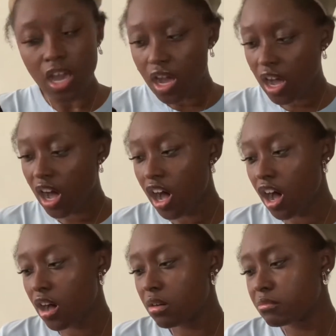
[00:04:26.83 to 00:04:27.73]

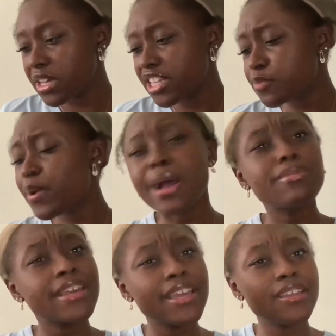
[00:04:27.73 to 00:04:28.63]
It's
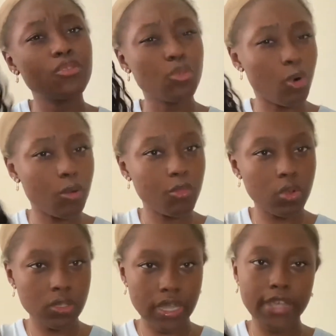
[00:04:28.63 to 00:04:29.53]
probably normal
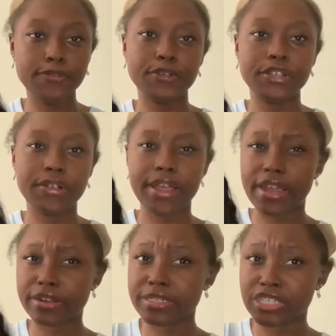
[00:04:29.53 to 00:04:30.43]
like for your hair
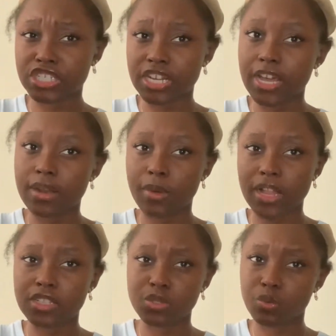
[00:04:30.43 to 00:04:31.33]
to shed while
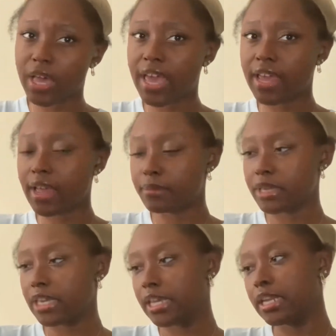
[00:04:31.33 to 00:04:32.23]
it's wet. I
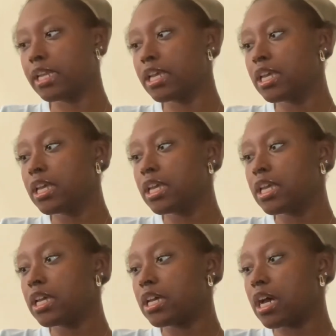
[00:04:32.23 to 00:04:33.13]
mean,
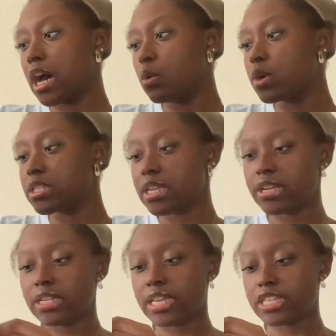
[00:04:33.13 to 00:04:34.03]
I wasn't
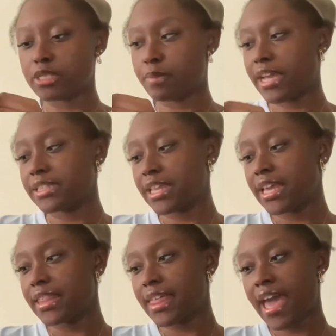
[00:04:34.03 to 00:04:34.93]
really
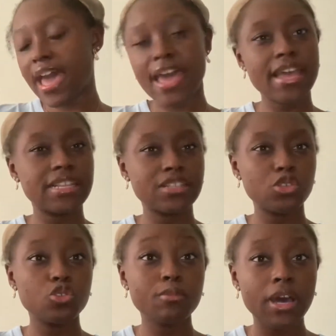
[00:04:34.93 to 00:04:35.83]
expecting that
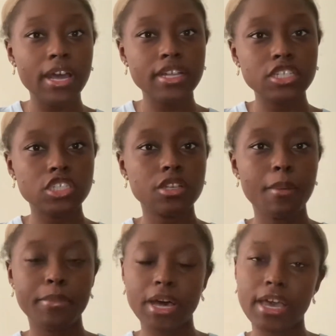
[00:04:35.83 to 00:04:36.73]
too much,
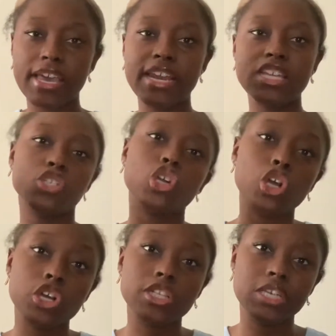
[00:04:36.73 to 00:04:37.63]
but it is
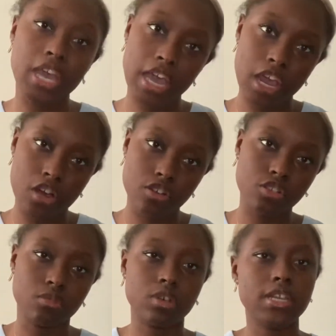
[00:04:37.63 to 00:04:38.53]
curly hair,
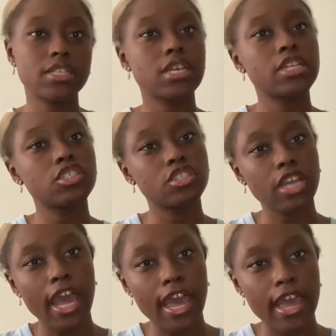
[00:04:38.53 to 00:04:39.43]
so it is gonna
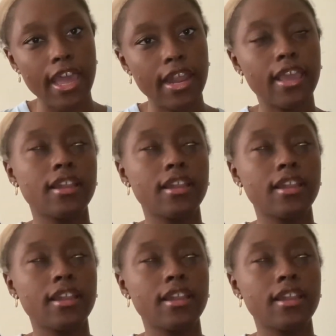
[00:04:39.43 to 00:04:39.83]
shed, and